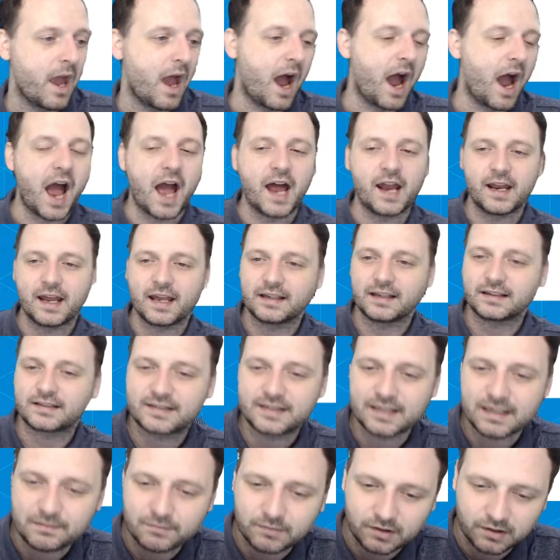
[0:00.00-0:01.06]
And it
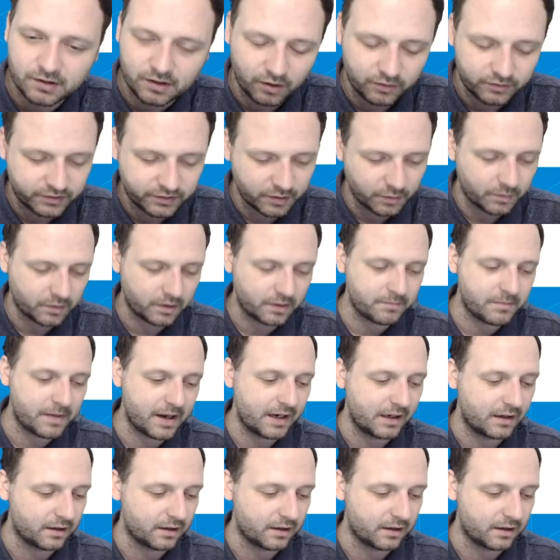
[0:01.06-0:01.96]
seemed as though someone had made